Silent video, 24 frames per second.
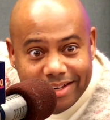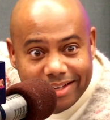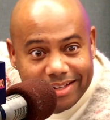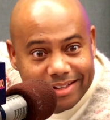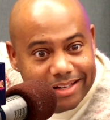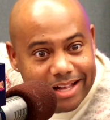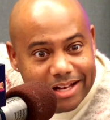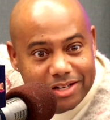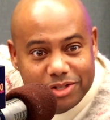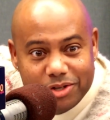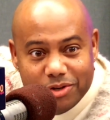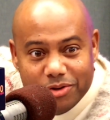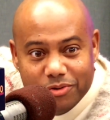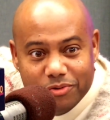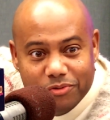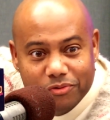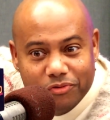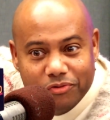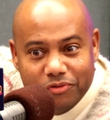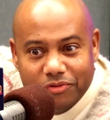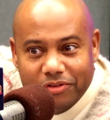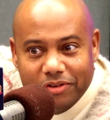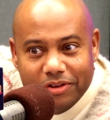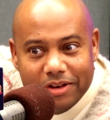that you've
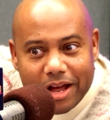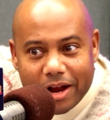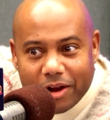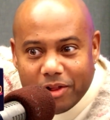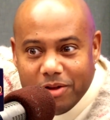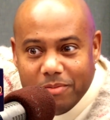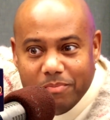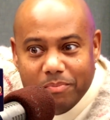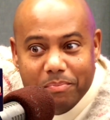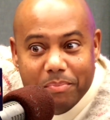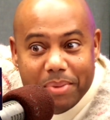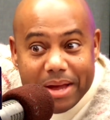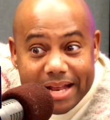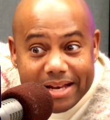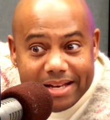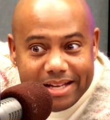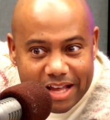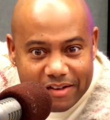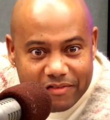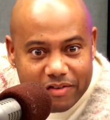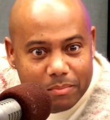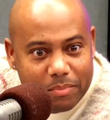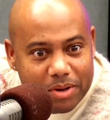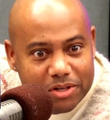not only been
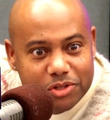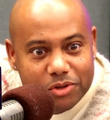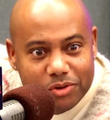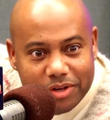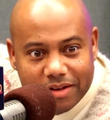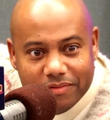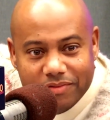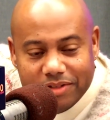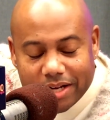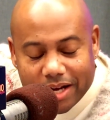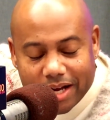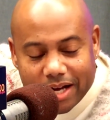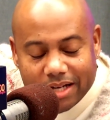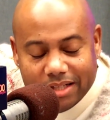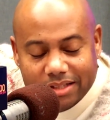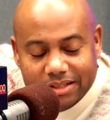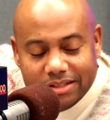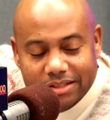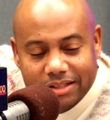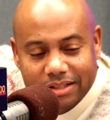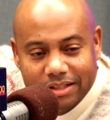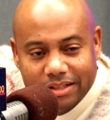given, but you give to us.